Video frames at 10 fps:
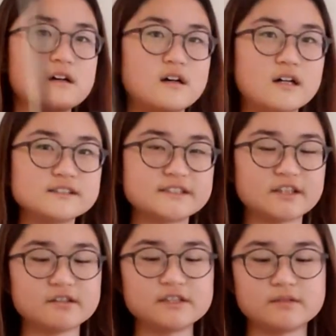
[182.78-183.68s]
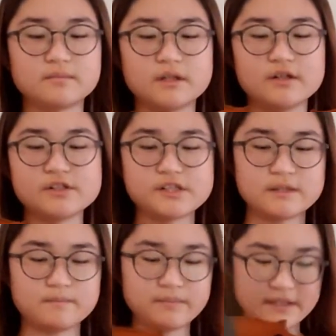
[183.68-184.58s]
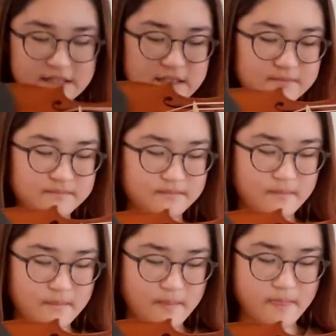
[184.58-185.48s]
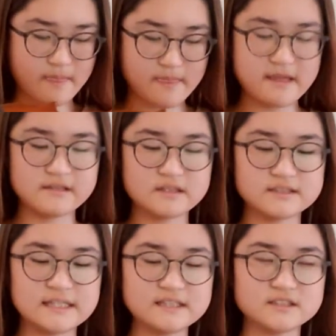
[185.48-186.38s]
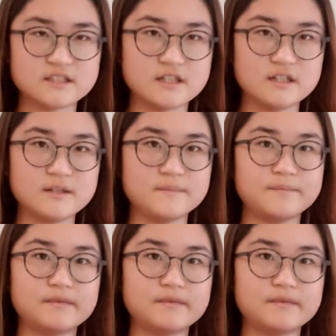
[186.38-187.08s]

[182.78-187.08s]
Also, your bow should be in the center